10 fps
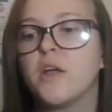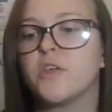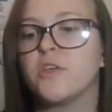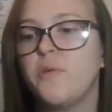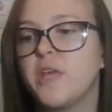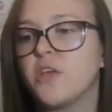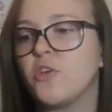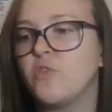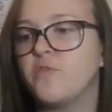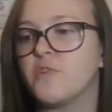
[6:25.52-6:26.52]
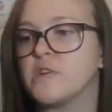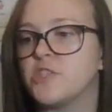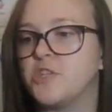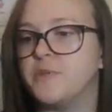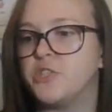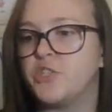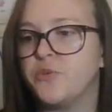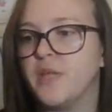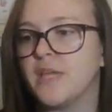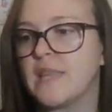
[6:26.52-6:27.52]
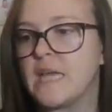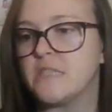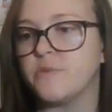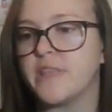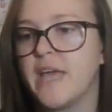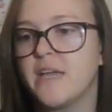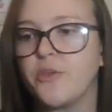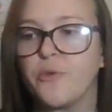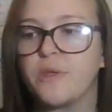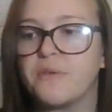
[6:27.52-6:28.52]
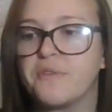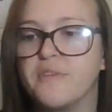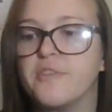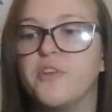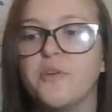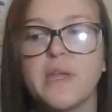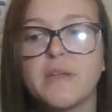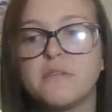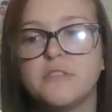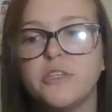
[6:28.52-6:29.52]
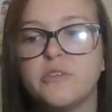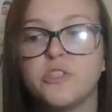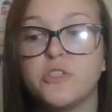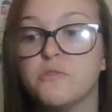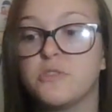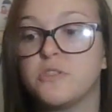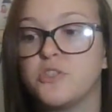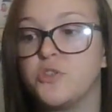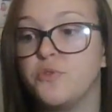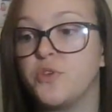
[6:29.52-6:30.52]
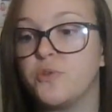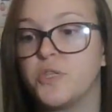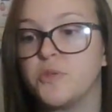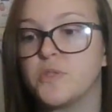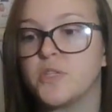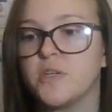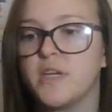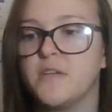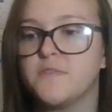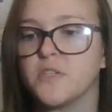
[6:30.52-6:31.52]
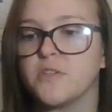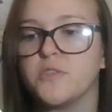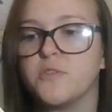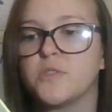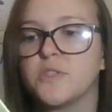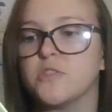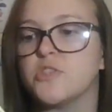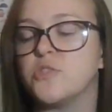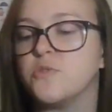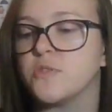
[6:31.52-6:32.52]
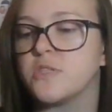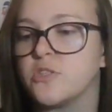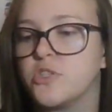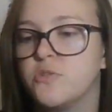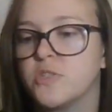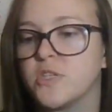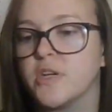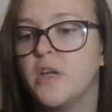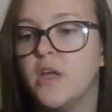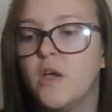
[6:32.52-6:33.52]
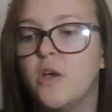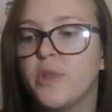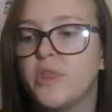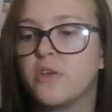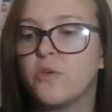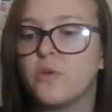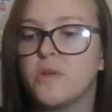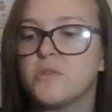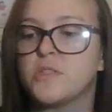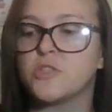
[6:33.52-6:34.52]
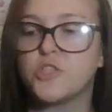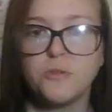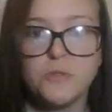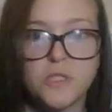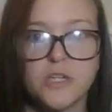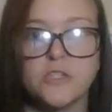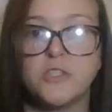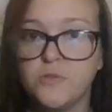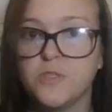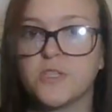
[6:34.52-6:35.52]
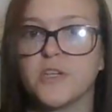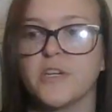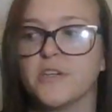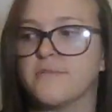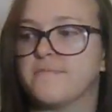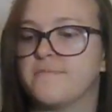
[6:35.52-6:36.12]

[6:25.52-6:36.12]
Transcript: Gooey goo for chewy chewing, that's what that goo goose is doing. Do you choose to chew goo too, sir? If sir, you sir choose to chew, sir. With the goo goose, chew, sir, do, sir.